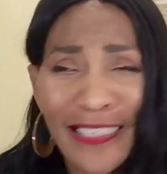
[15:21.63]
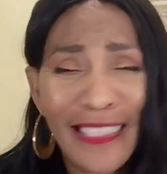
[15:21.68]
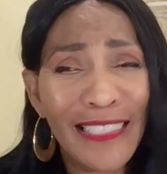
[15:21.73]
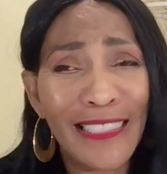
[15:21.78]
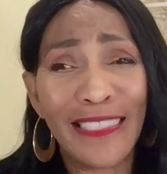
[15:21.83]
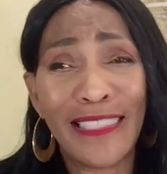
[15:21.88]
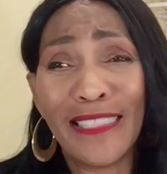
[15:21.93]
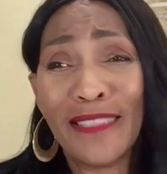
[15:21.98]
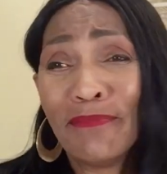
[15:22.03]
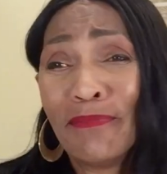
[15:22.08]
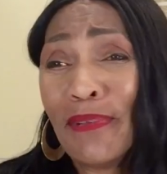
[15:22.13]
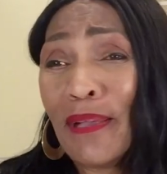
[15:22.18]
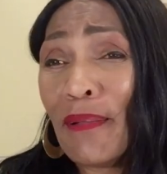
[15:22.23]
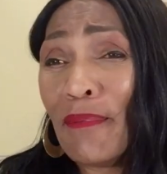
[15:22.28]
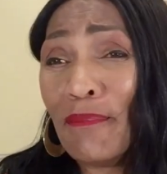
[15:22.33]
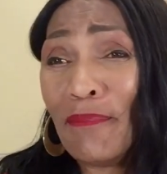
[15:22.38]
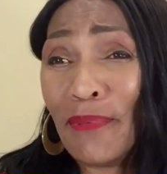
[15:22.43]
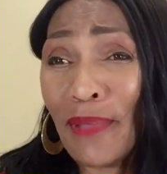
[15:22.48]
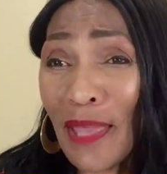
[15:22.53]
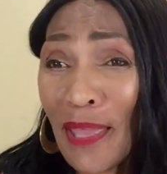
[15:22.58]
This is
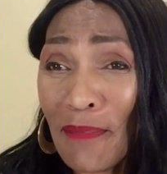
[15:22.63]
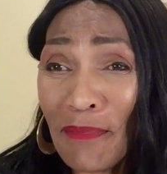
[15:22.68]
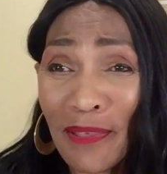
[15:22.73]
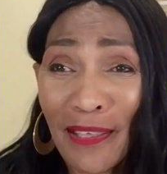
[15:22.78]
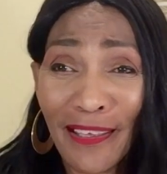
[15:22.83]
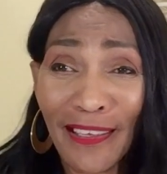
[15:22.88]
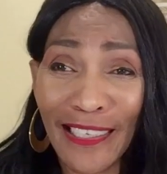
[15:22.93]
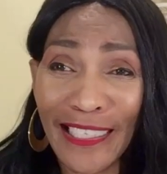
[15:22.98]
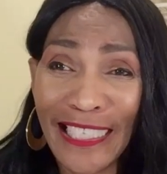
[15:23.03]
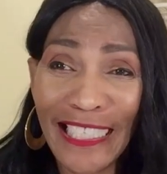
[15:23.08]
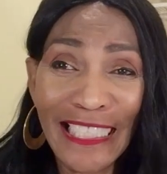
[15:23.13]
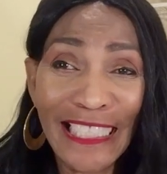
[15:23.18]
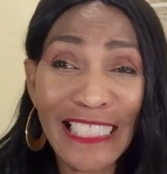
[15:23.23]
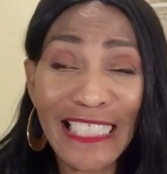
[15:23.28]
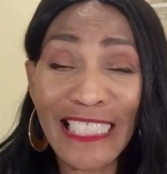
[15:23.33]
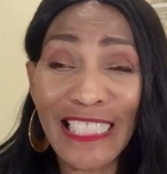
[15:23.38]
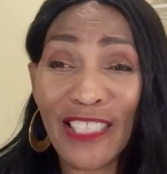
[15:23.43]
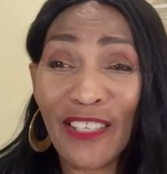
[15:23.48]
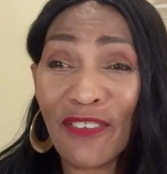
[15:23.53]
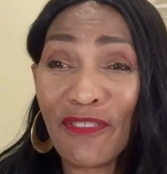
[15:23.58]
my baby, honey.
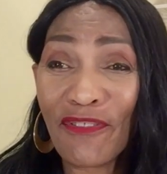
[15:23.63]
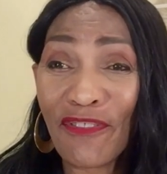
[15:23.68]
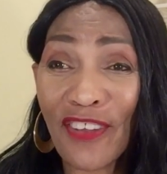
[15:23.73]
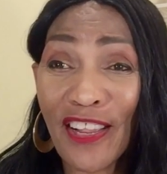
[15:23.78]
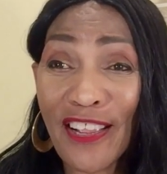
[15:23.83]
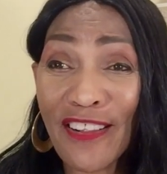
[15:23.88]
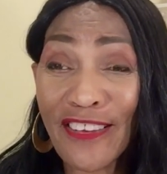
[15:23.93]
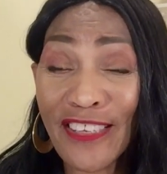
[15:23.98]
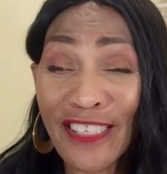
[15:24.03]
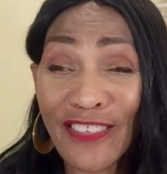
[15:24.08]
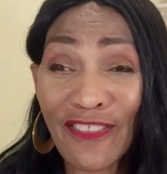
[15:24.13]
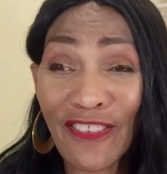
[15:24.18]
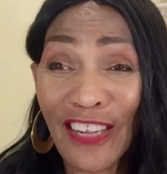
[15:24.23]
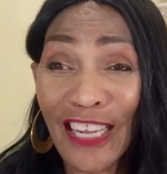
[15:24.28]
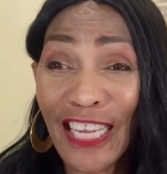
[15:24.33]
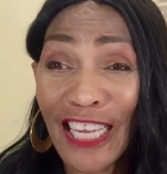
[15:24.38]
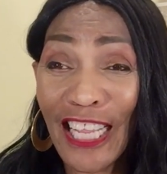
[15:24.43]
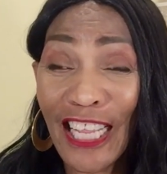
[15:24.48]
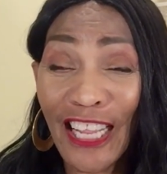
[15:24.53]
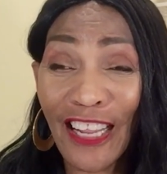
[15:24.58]
This here fragrance
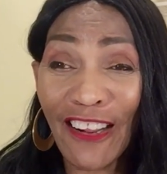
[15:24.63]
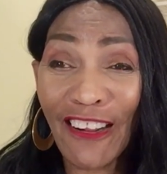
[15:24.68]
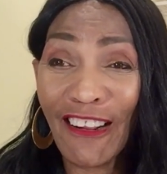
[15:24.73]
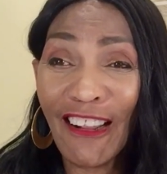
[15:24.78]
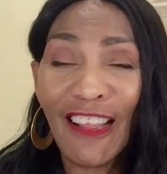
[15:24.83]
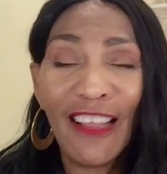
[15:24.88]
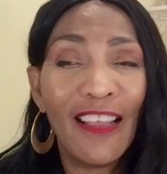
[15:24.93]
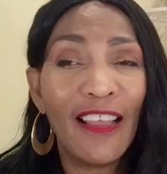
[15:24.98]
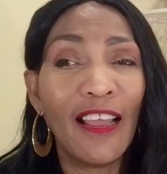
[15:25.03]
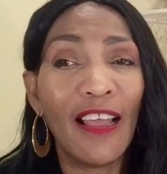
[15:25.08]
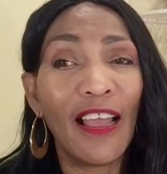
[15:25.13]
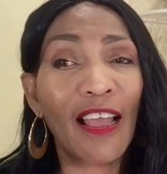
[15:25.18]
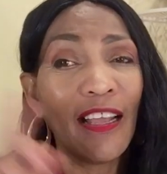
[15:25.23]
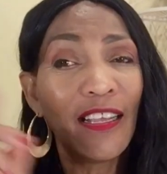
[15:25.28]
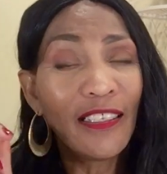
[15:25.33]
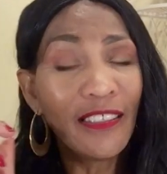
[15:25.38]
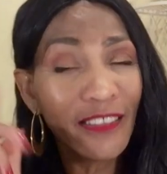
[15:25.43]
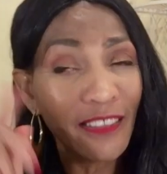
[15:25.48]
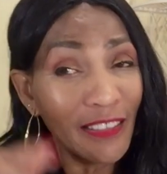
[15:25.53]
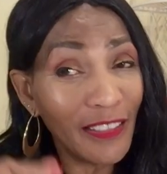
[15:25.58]
right here,
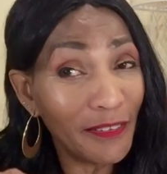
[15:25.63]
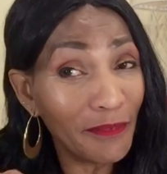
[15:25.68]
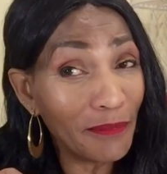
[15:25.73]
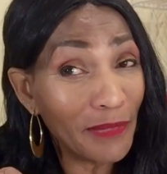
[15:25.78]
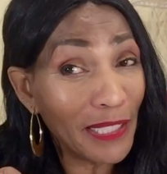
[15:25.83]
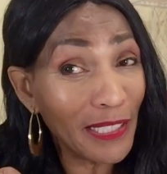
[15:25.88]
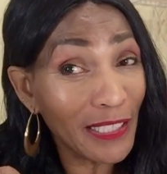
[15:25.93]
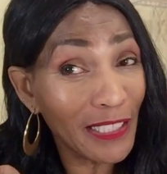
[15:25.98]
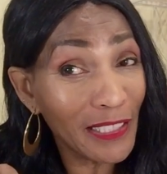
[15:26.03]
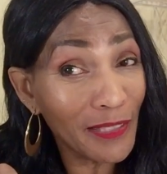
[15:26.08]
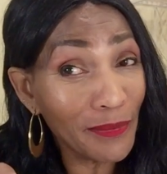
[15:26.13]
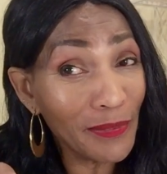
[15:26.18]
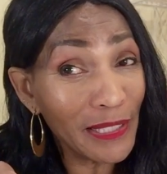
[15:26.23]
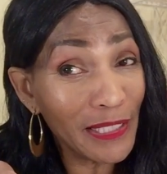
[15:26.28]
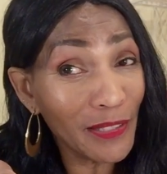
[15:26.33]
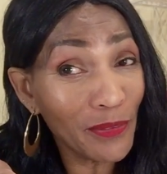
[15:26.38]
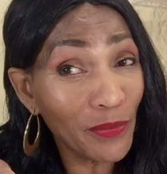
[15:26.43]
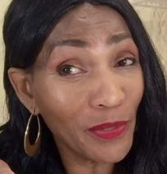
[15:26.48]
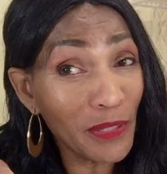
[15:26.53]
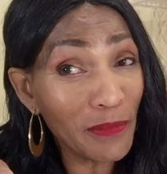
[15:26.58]
I could make this
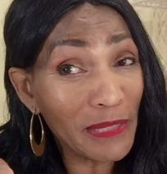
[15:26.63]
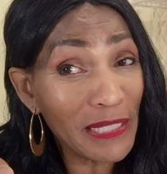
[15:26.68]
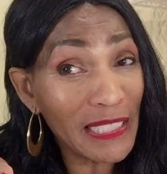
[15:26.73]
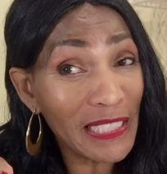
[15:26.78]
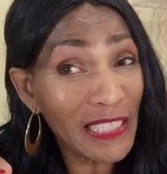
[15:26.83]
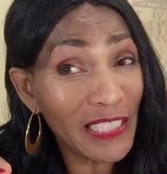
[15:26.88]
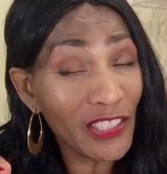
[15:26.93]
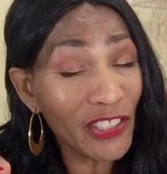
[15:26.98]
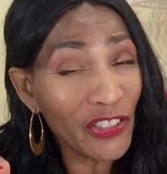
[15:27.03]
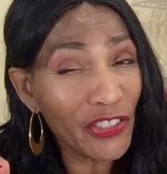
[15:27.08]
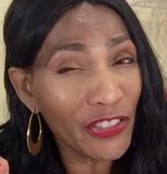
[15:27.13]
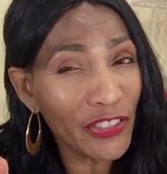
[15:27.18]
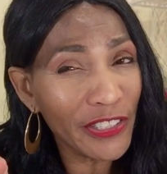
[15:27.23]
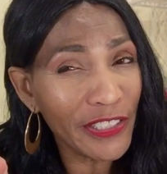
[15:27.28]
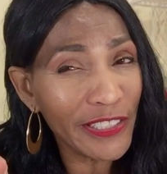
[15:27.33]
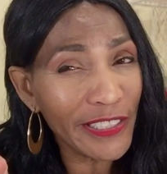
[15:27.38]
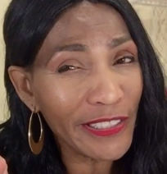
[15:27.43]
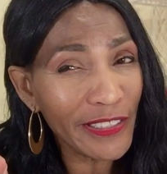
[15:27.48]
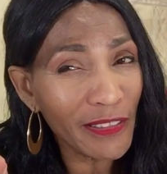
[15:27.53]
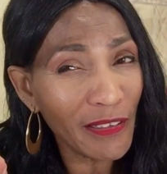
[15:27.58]
one as one of my signature
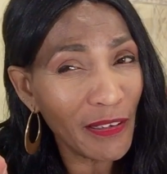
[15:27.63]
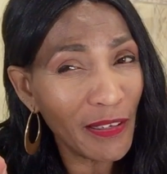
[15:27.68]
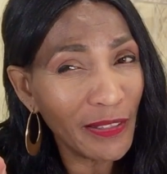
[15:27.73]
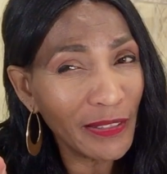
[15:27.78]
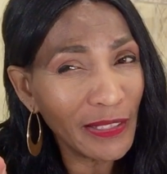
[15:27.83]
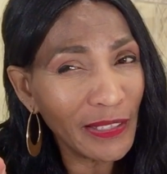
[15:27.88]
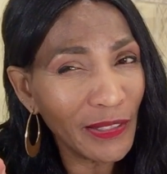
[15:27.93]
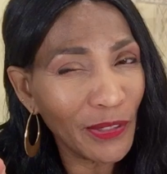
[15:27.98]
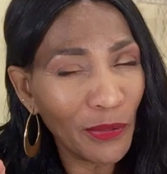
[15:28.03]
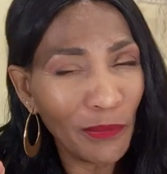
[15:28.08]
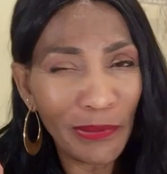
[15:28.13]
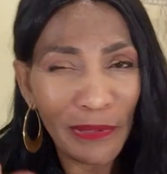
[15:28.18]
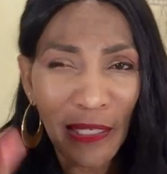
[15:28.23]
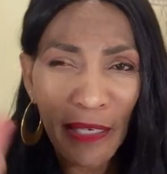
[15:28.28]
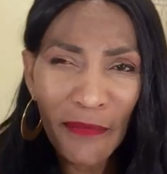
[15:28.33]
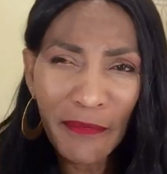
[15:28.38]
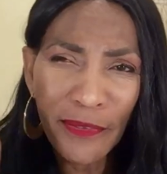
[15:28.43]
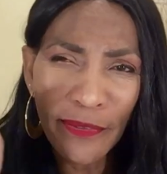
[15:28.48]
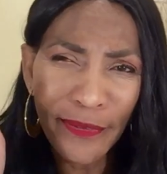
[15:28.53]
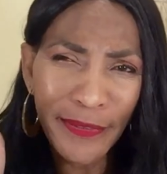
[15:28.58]
scents also, but
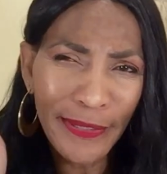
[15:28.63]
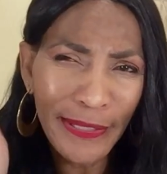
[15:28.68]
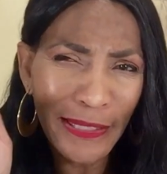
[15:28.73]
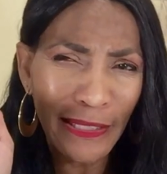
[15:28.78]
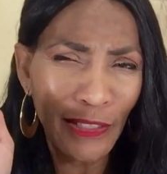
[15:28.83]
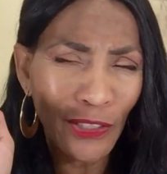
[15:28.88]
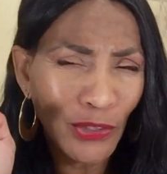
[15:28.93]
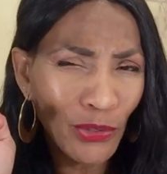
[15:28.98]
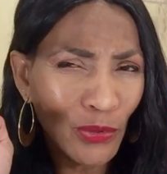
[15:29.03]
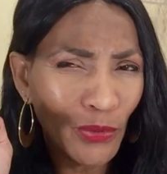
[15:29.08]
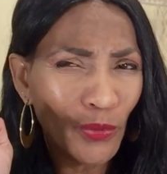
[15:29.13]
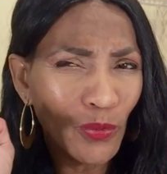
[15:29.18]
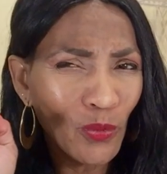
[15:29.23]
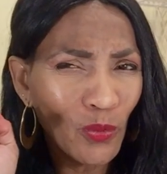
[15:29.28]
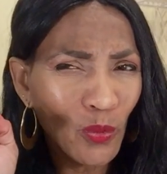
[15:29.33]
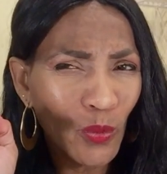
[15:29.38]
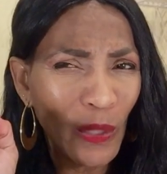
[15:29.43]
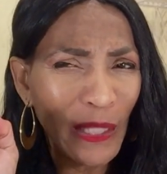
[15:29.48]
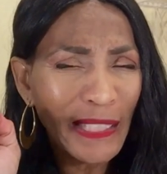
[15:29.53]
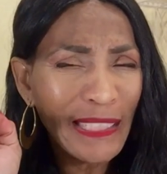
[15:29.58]
I'm going to do
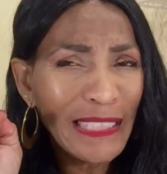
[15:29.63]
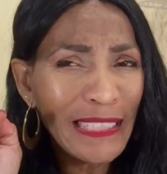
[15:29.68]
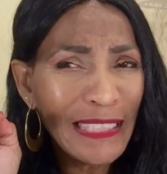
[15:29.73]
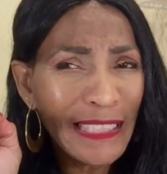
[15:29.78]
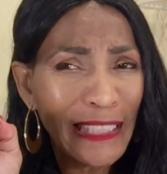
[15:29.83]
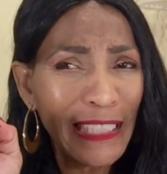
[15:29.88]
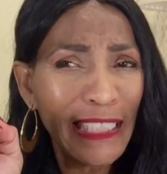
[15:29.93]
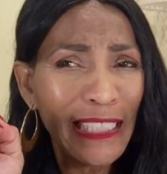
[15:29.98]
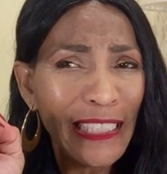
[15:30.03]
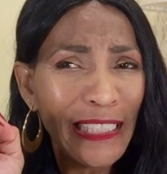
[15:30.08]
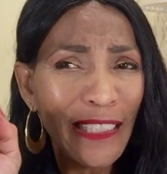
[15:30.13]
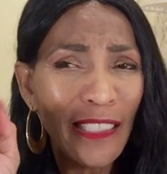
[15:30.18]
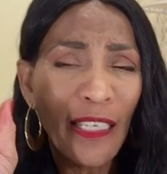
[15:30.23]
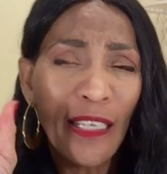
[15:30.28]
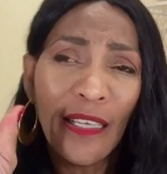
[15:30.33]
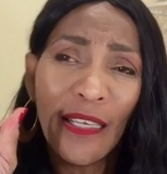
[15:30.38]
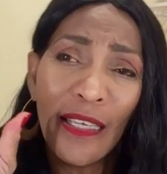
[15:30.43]
one thing